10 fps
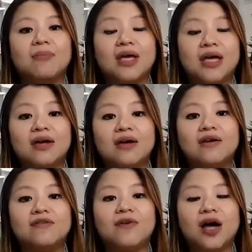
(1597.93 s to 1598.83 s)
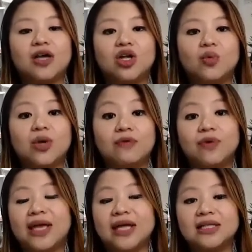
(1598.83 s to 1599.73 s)
if you know, if we
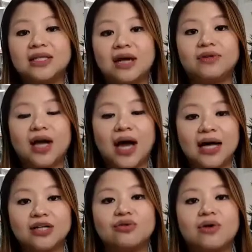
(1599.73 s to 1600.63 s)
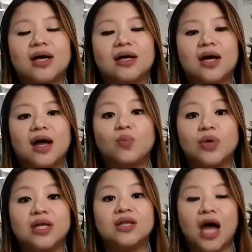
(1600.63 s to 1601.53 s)
cancel out the contract
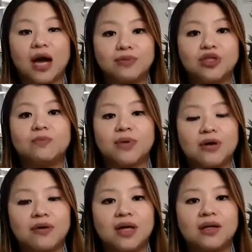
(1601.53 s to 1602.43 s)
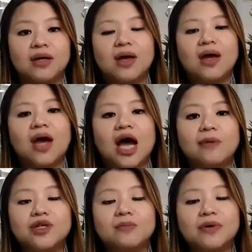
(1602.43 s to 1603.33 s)
within the option period.
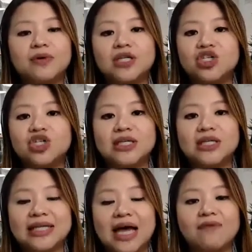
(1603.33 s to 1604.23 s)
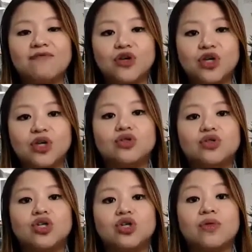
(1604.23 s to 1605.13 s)
Option period is just a time for you
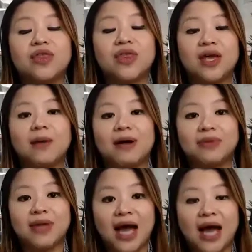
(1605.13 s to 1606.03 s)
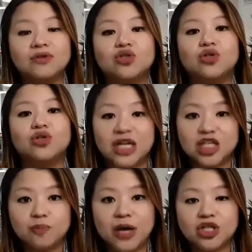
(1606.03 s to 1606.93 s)
to think about the house, to do the
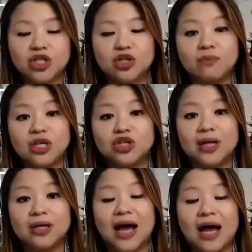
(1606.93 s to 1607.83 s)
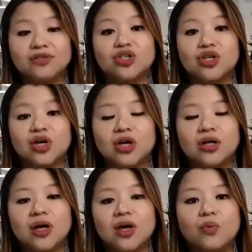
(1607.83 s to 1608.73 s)
inspection, to make sure that the house is good.
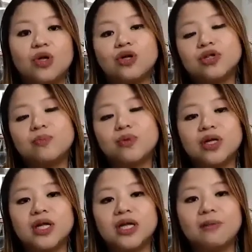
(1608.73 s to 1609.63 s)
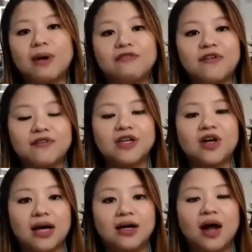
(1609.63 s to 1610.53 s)
We usually put it in about $50 to
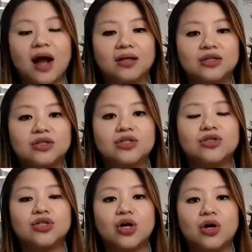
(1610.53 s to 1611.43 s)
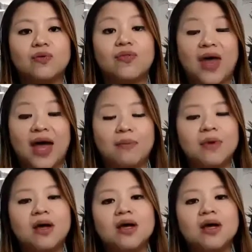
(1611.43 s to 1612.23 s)
$100 to show them.